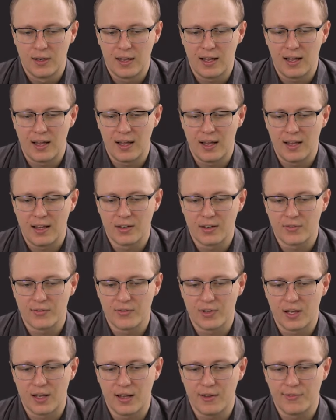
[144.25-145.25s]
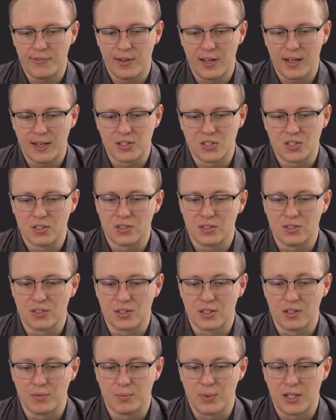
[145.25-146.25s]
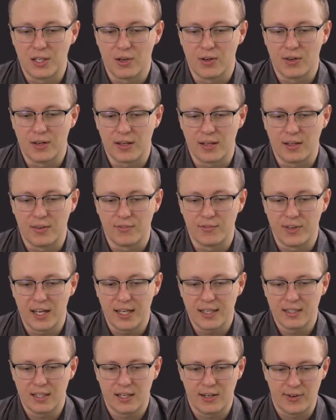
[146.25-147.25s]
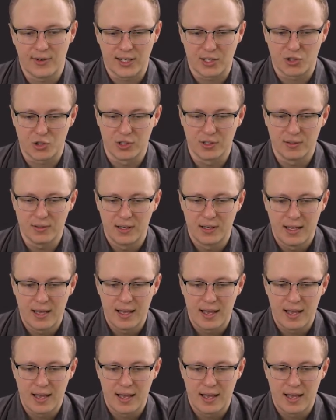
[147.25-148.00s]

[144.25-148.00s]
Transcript: and the Fx is going to be going in that direction,